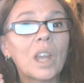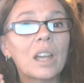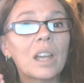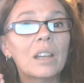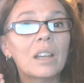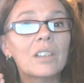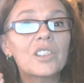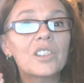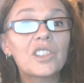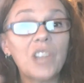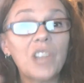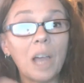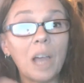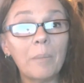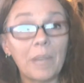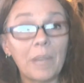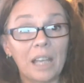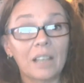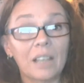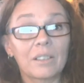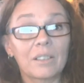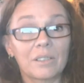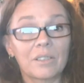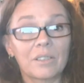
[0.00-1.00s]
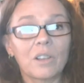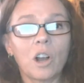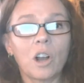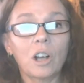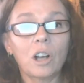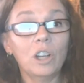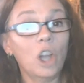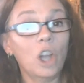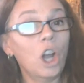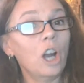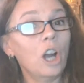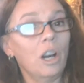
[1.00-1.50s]
stomachs are
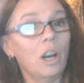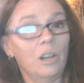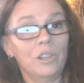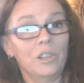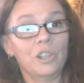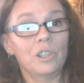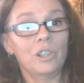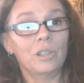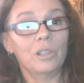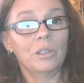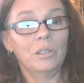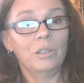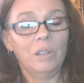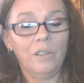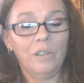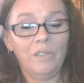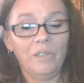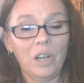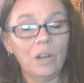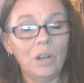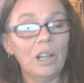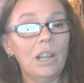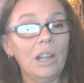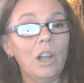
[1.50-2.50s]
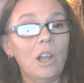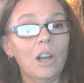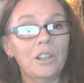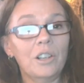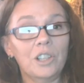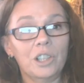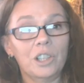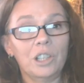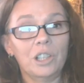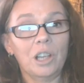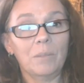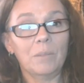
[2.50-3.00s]
large. They're very large
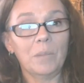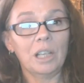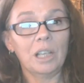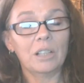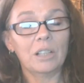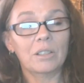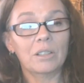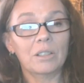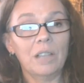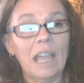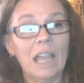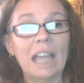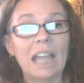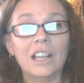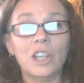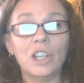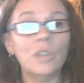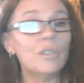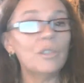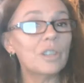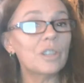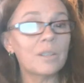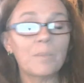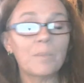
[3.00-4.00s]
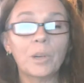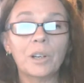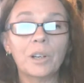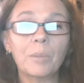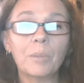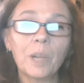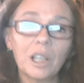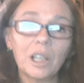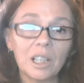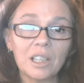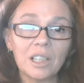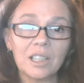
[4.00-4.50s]
stomachs. And you just put them
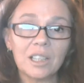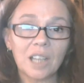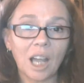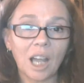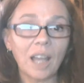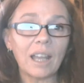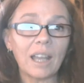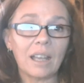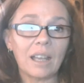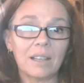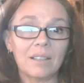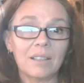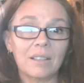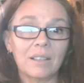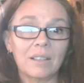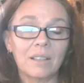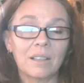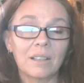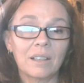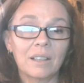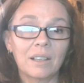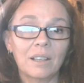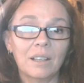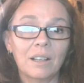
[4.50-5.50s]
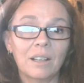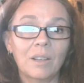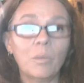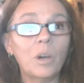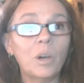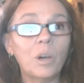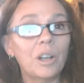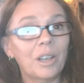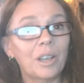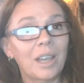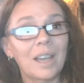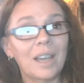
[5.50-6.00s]
on a diet.
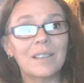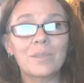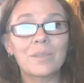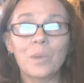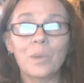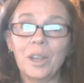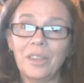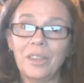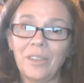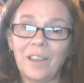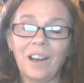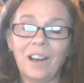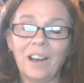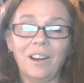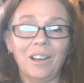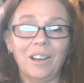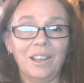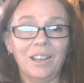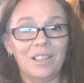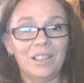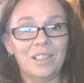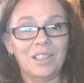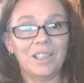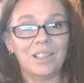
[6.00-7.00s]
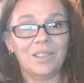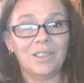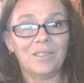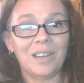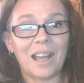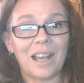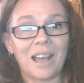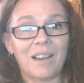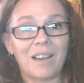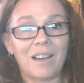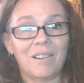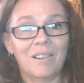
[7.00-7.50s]
Well, guess what they're going to do
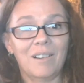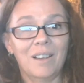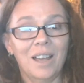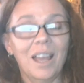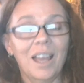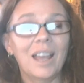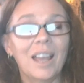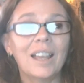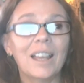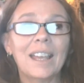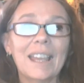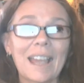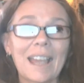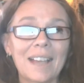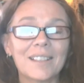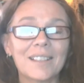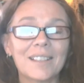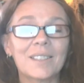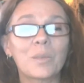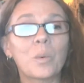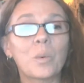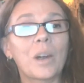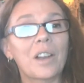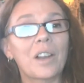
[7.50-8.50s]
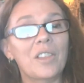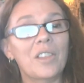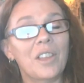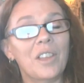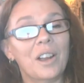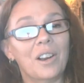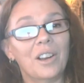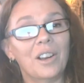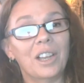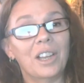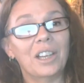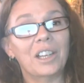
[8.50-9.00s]
now? Guess where
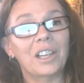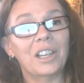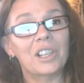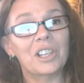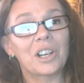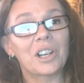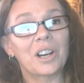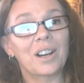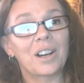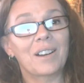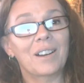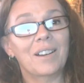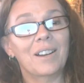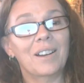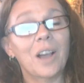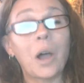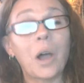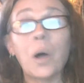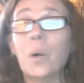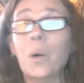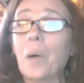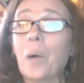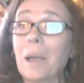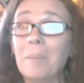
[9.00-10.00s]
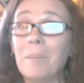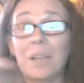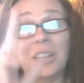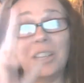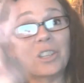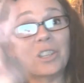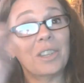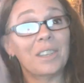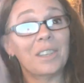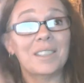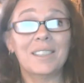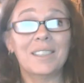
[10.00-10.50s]
they're going to turn? Oh, I bet
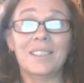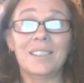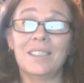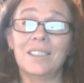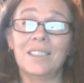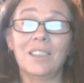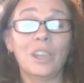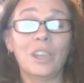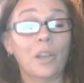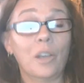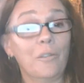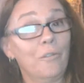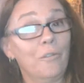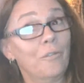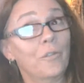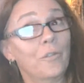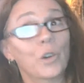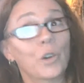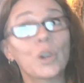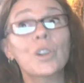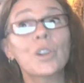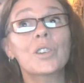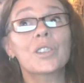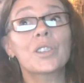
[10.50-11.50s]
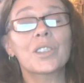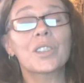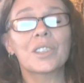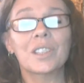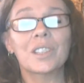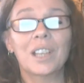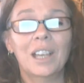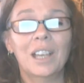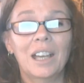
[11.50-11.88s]
you this isn't the first